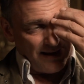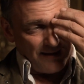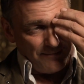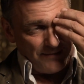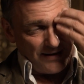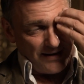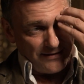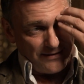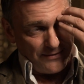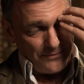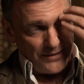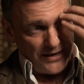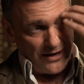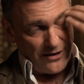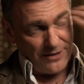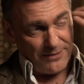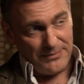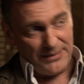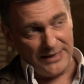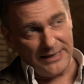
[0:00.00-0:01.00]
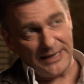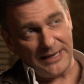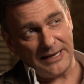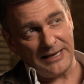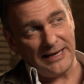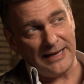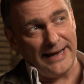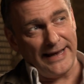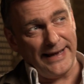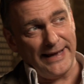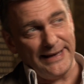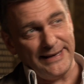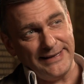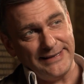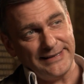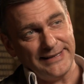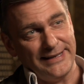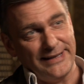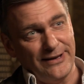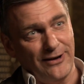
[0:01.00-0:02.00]
we had the, we had our meeting, and
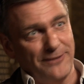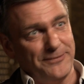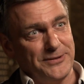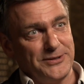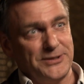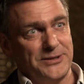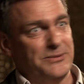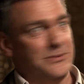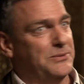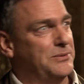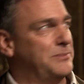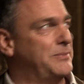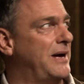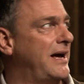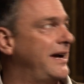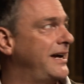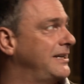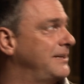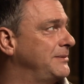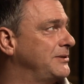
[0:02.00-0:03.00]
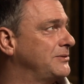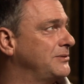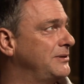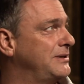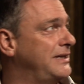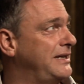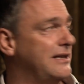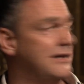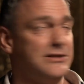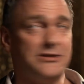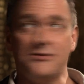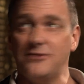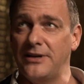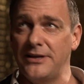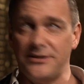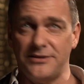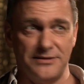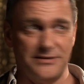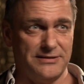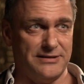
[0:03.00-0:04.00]
he's in the office, and all behind him is all the
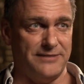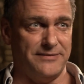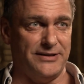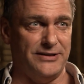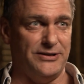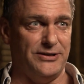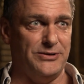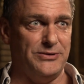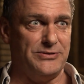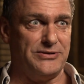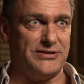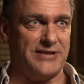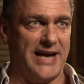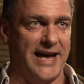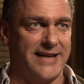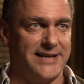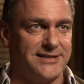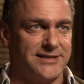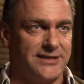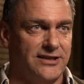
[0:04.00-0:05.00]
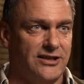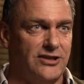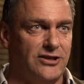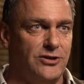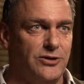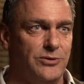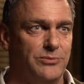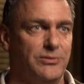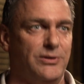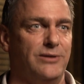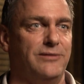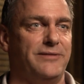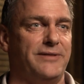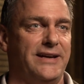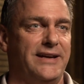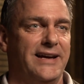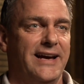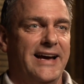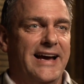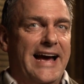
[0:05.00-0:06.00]
illustrations of the new sets and the new
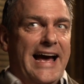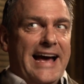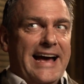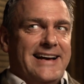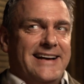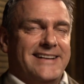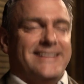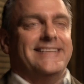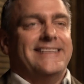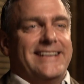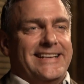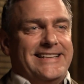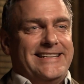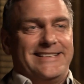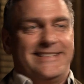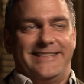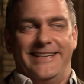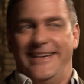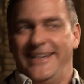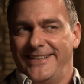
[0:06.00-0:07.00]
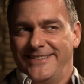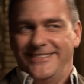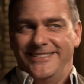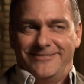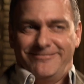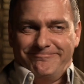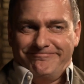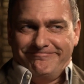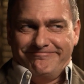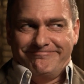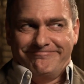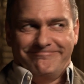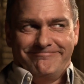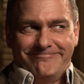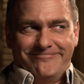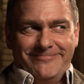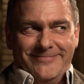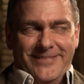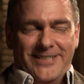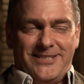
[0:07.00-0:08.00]
movie, and he's there going,
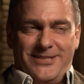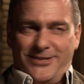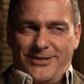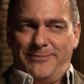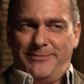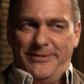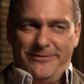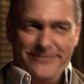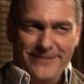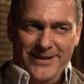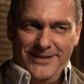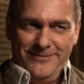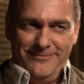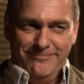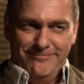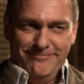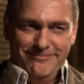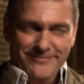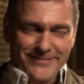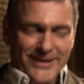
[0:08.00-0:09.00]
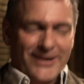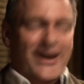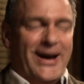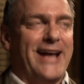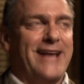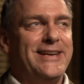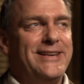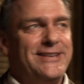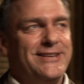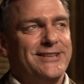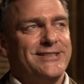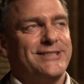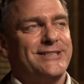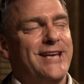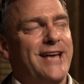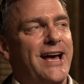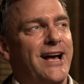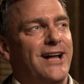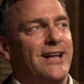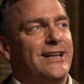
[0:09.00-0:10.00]
"This is gonna be fun," you know. And you just
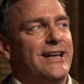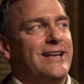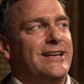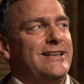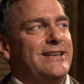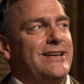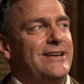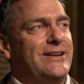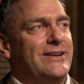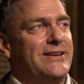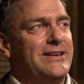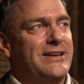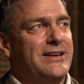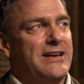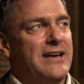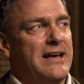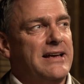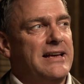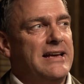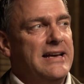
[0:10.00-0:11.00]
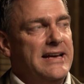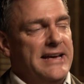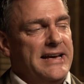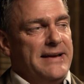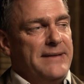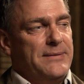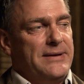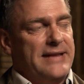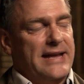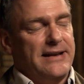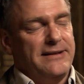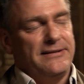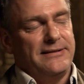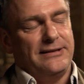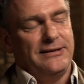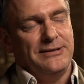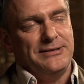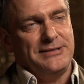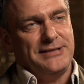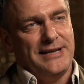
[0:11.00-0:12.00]
tell, and you know, you, uh, with that
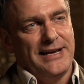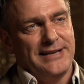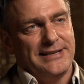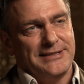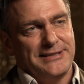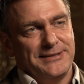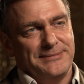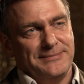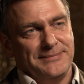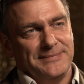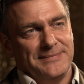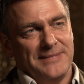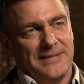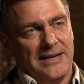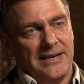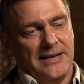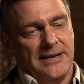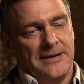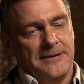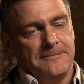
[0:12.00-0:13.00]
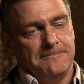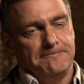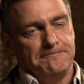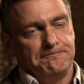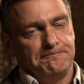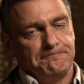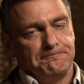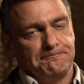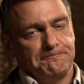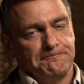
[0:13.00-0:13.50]
enthusiasm, um,